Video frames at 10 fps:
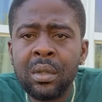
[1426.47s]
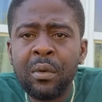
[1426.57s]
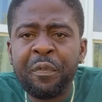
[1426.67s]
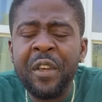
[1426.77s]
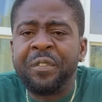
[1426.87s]

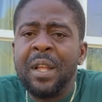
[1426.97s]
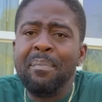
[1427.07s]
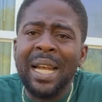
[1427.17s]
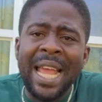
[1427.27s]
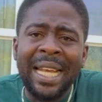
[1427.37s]
Fifty
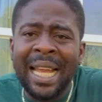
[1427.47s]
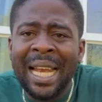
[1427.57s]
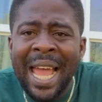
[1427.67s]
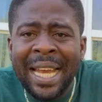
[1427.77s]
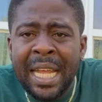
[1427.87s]
million dollar
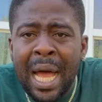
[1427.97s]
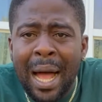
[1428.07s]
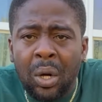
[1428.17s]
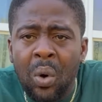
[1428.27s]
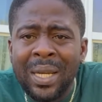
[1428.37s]
in your
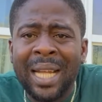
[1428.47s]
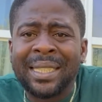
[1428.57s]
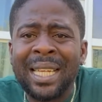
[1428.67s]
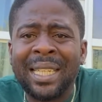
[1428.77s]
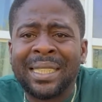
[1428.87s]
account, that's
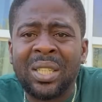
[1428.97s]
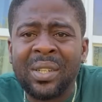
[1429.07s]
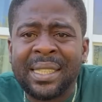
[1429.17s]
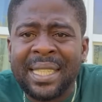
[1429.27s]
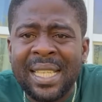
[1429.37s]
not
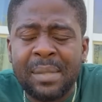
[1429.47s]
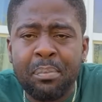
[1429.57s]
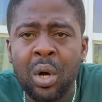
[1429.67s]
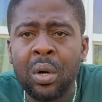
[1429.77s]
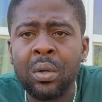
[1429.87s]
success,
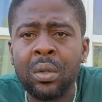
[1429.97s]
bro.